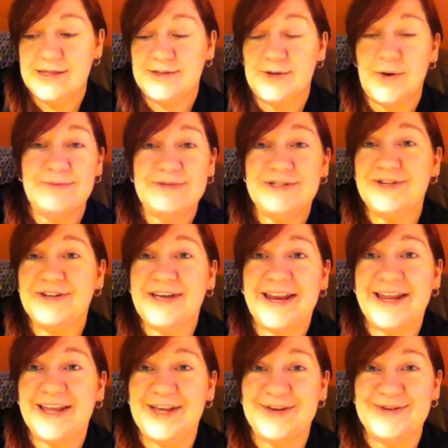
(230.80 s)
So I'm still
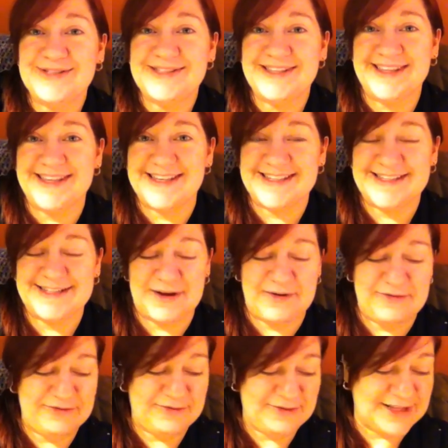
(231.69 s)
getting used to this
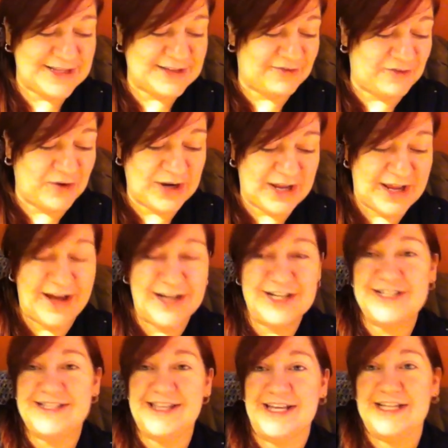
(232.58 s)
stuff. It's funny. I
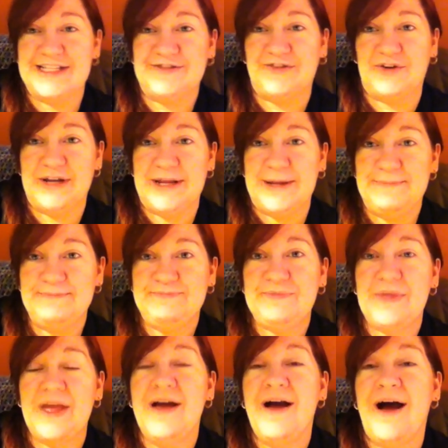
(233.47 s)
just think it's funny.
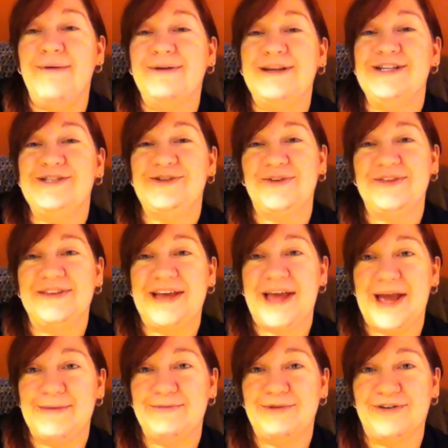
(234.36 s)
I'm going to turn the
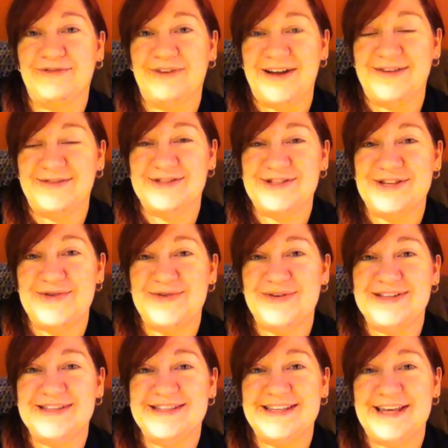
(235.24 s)
camera around so you
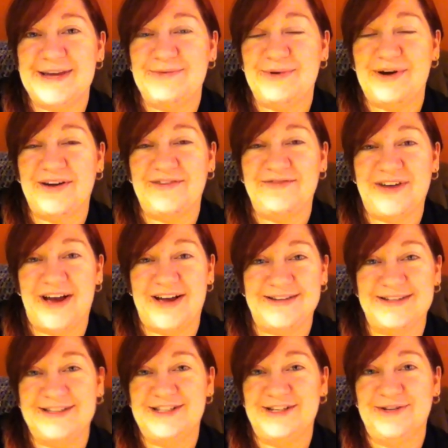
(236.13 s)
can see where I've
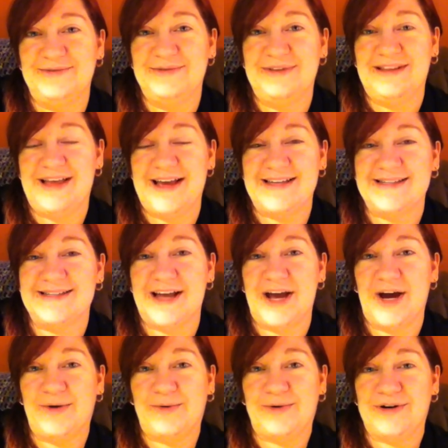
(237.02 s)
gotten to in the last
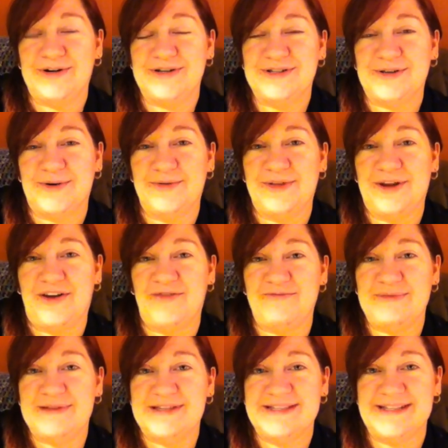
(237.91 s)
hour or so that
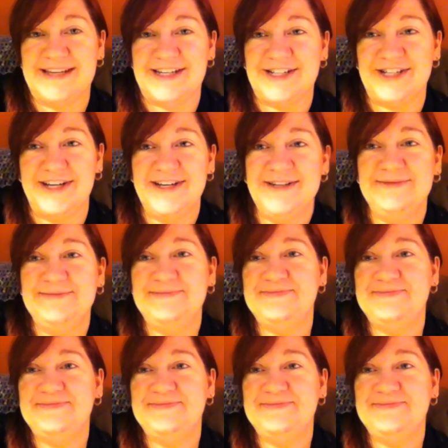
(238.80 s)
I've been stitching.